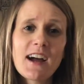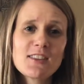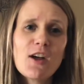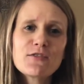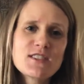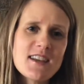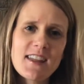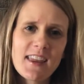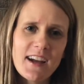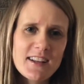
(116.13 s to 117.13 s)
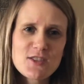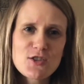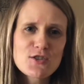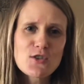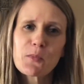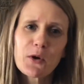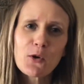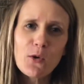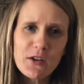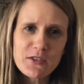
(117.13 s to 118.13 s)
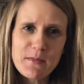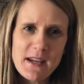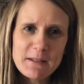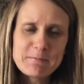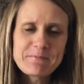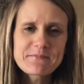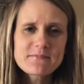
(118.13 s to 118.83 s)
love seeing that. It's just super cool to me.